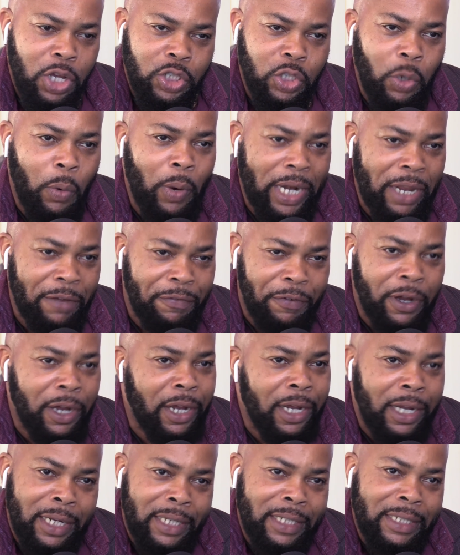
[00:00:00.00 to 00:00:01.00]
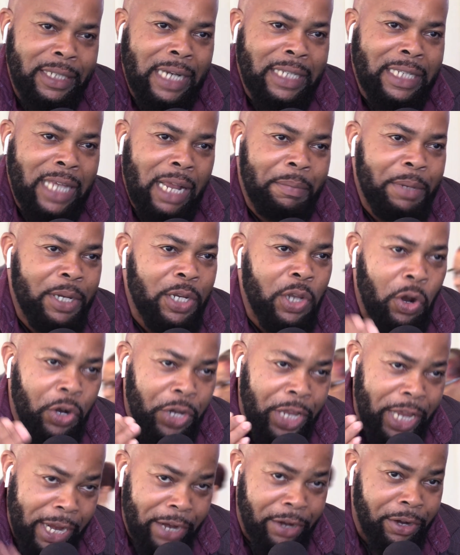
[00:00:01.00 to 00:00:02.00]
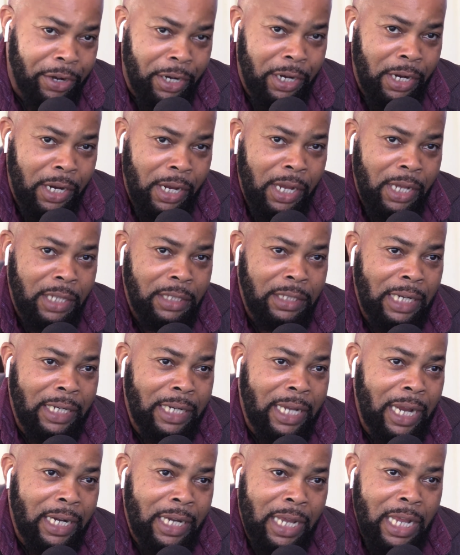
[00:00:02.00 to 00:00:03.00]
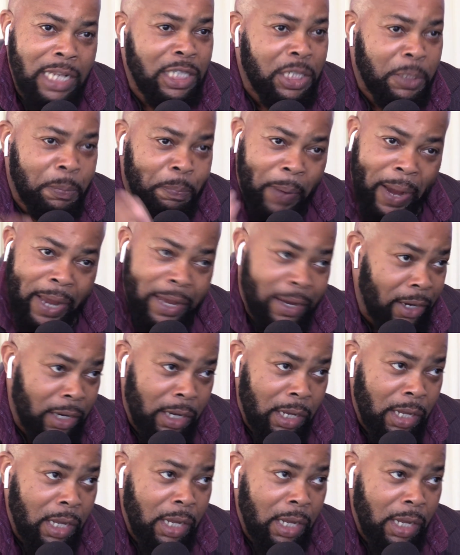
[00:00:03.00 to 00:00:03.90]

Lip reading: So whatever that can be done here, that can inspire,